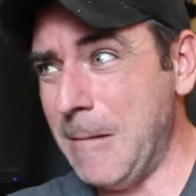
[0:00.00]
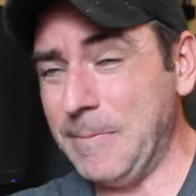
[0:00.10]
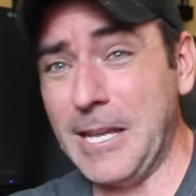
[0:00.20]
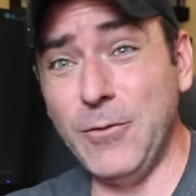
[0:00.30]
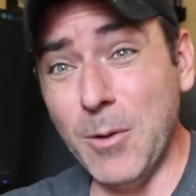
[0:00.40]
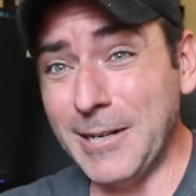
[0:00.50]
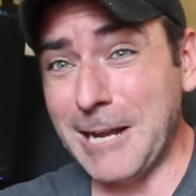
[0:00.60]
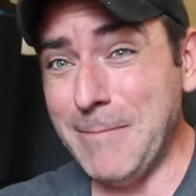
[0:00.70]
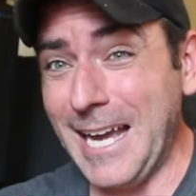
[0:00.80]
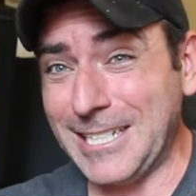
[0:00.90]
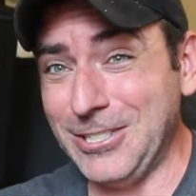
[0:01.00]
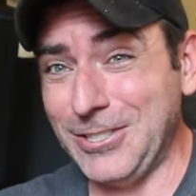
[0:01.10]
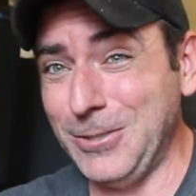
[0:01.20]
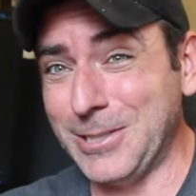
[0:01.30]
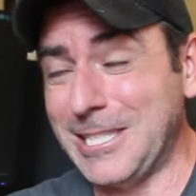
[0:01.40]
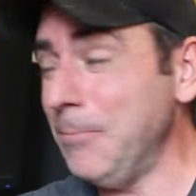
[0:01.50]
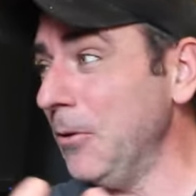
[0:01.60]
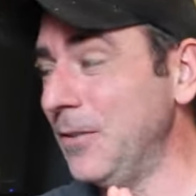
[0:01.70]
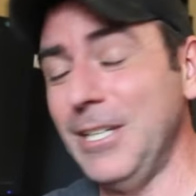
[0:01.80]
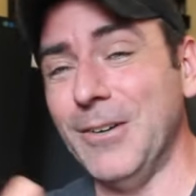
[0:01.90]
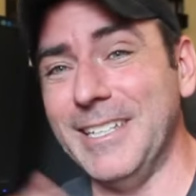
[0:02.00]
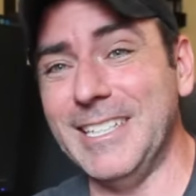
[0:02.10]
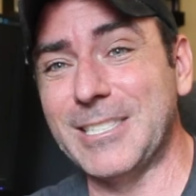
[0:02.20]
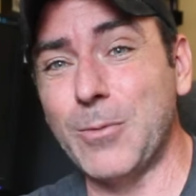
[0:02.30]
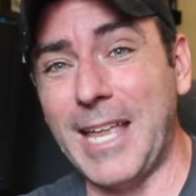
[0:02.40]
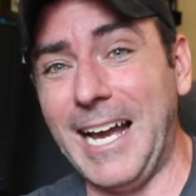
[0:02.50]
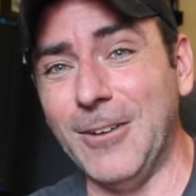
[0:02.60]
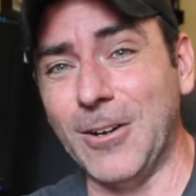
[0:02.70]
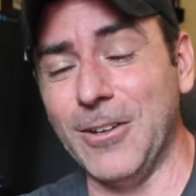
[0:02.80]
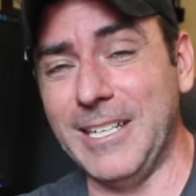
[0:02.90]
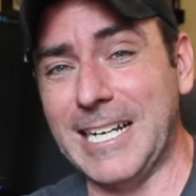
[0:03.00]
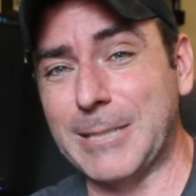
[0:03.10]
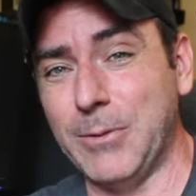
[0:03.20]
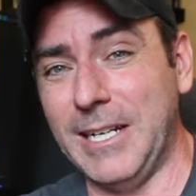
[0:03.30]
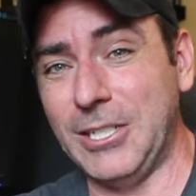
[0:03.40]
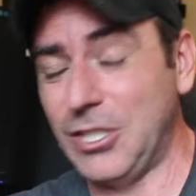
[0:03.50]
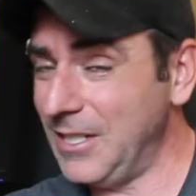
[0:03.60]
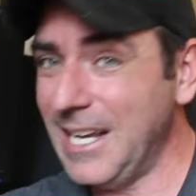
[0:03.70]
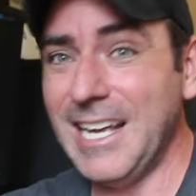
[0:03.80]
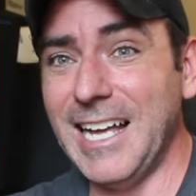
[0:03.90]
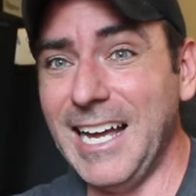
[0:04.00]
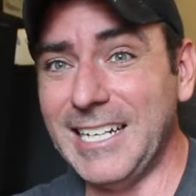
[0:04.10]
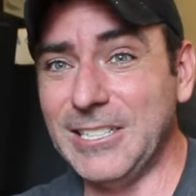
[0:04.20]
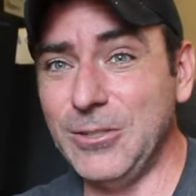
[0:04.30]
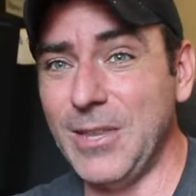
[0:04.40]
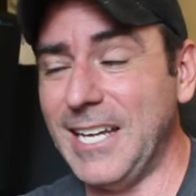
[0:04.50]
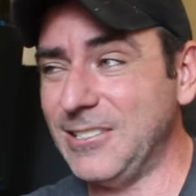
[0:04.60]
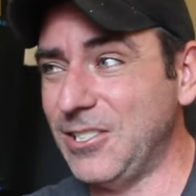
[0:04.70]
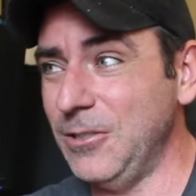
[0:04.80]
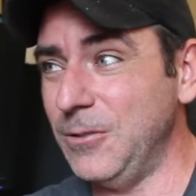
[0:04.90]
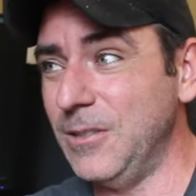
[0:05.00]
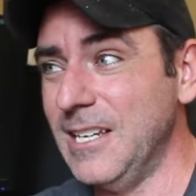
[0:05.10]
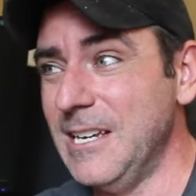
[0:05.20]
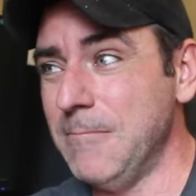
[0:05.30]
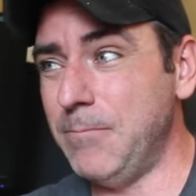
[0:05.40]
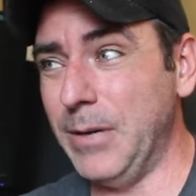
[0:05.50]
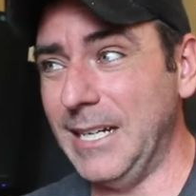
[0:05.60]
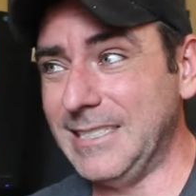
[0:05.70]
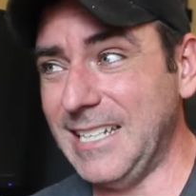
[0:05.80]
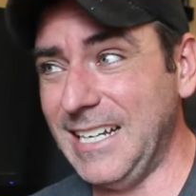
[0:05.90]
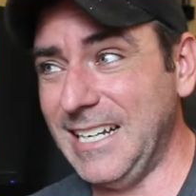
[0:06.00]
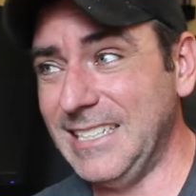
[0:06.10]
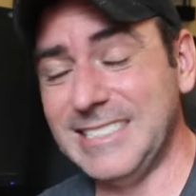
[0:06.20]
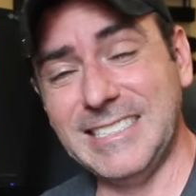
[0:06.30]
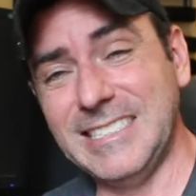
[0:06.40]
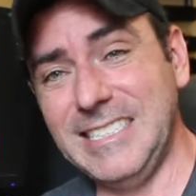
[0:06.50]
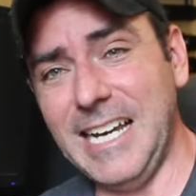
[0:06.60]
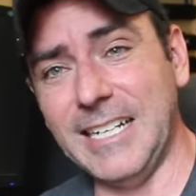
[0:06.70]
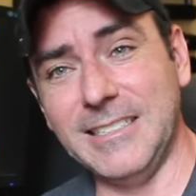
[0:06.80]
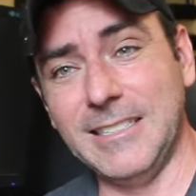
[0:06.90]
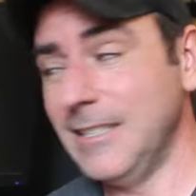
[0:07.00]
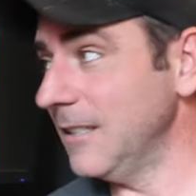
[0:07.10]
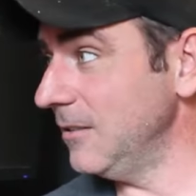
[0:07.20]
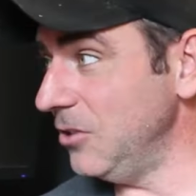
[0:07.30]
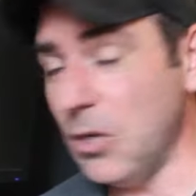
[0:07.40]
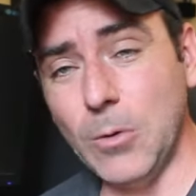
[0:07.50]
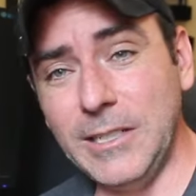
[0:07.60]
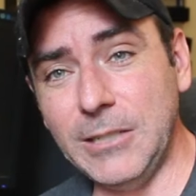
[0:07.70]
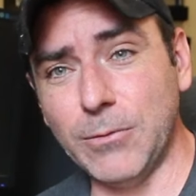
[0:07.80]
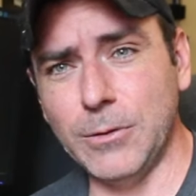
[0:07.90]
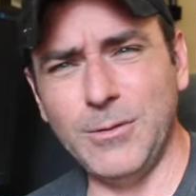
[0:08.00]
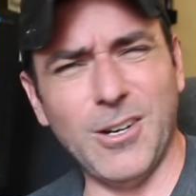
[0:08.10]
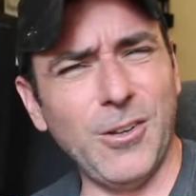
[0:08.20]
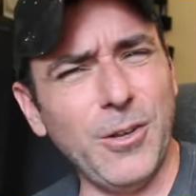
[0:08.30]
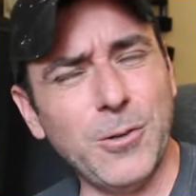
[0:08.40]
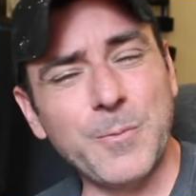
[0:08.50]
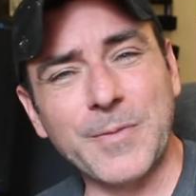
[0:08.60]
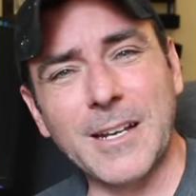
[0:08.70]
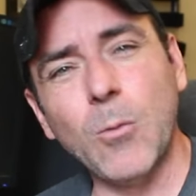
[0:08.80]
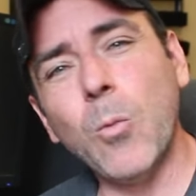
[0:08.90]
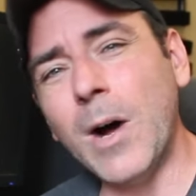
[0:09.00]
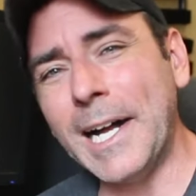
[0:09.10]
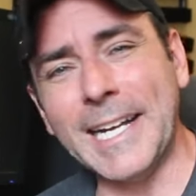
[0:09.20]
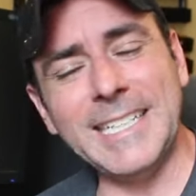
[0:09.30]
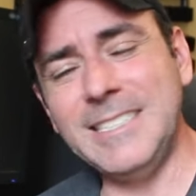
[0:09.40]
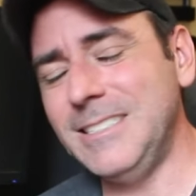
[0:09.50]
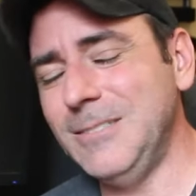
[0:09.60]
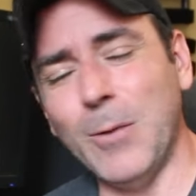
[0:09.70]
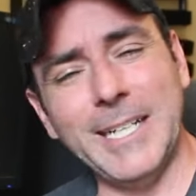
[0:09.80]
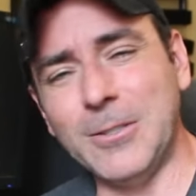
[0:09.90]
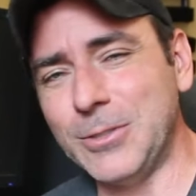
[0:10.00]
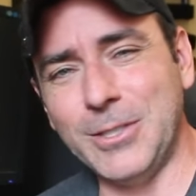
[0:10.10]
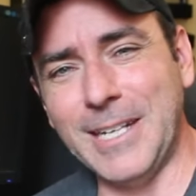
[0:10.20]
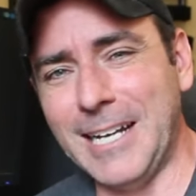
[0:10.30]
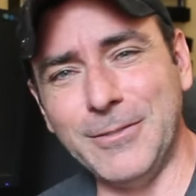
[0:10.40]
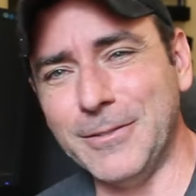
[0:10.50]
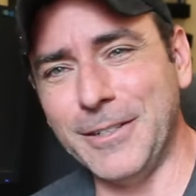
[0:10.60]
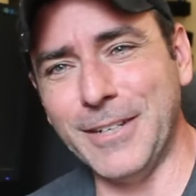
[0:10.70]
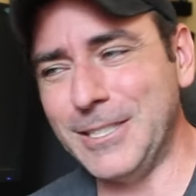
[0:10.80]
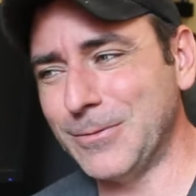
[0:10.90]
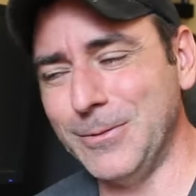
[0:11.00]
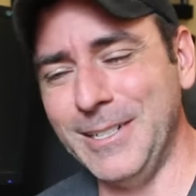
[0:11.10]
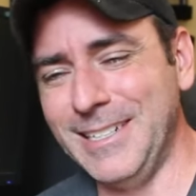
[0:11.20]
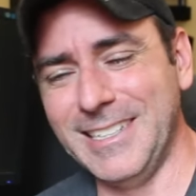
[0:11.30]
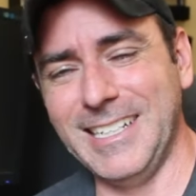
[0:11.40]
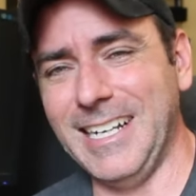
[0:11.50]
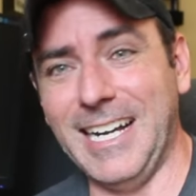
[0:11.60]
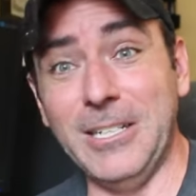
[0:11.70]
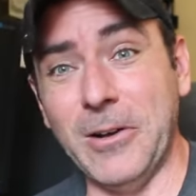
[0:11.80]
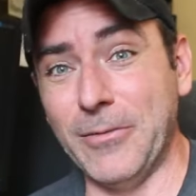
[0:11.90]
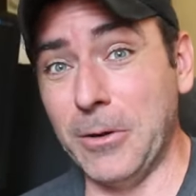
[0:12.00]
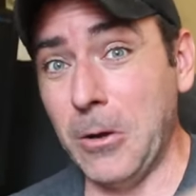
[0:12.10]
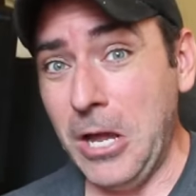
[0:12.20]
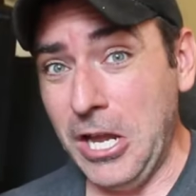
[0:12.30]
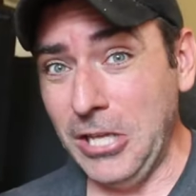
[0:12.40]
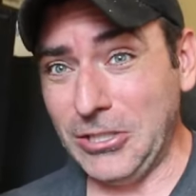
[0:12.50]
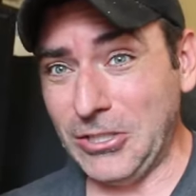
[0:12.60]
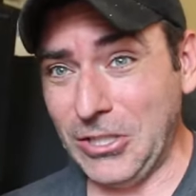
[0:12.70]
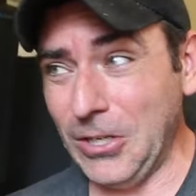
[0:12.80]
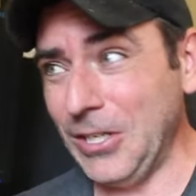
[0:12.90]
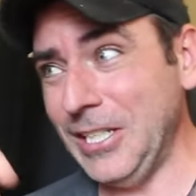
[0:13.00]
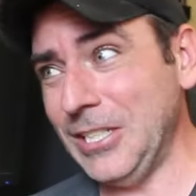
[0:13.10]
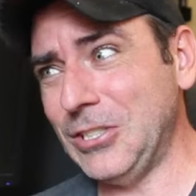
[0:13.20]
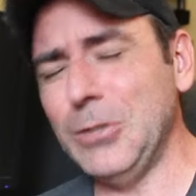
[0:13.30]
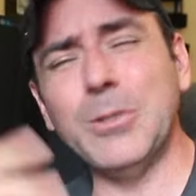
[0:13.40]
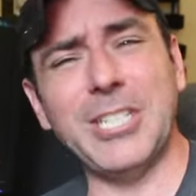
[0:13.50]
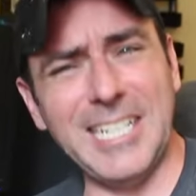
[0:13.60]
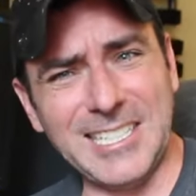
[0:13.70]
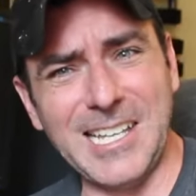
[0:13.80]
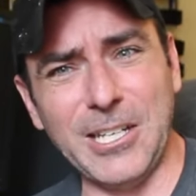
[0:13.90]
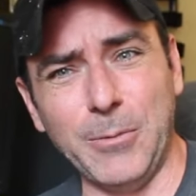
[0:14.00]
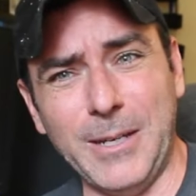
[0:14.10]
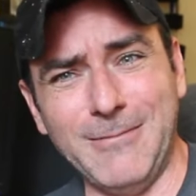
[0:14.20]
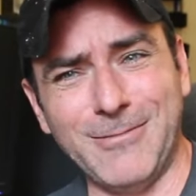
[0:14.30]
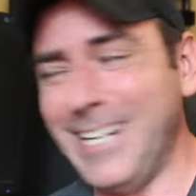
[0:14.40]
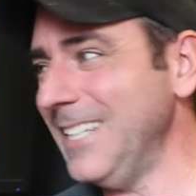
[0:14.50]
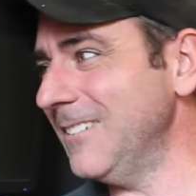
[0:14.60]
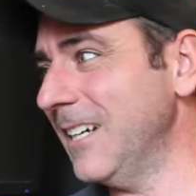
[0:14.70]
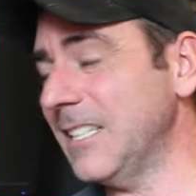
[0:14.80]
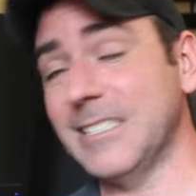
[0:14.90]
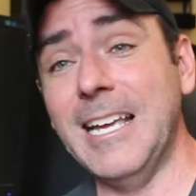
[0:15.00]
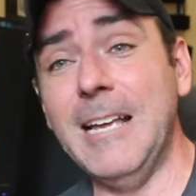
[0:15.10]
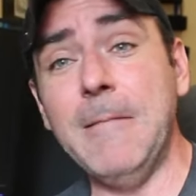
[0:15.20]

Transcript: If you want to come back and just do a simple video on this without all the explanation, I can do that too. But yeah, you don't need root, although why don't you have your device rooted? I know everyone goes, it's a security issue, which is a little bit, right? Because